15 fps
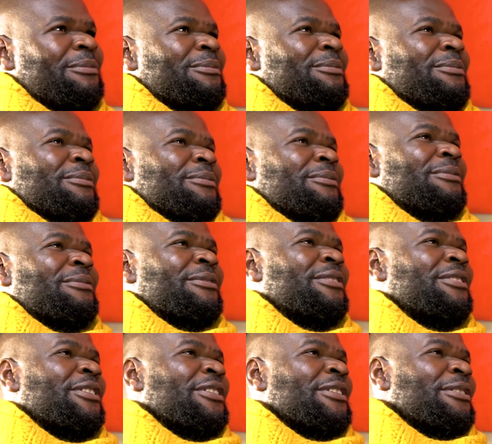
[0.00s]
Mm.
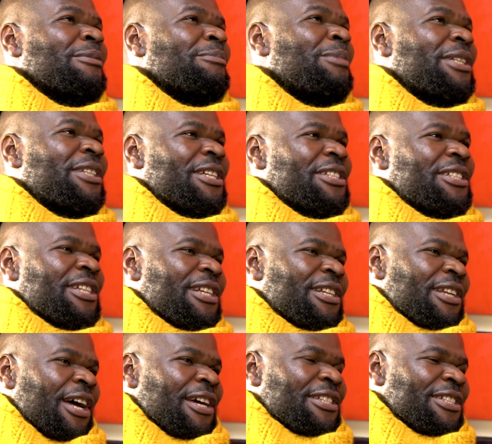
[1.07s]
Mm. But I
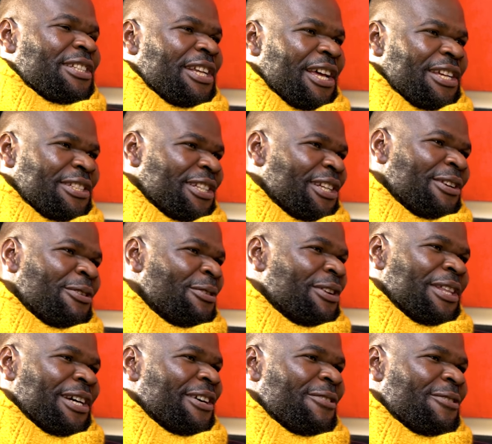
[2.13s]
still, I still, I still
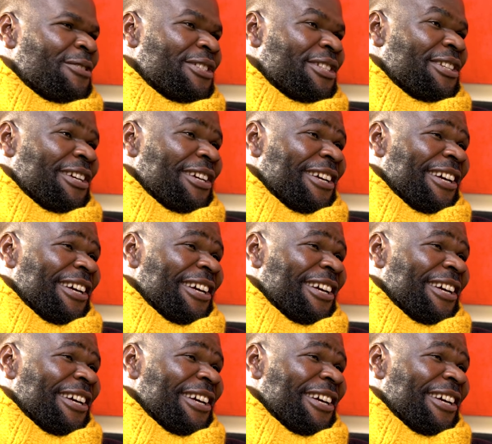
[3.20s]
hold the cocks.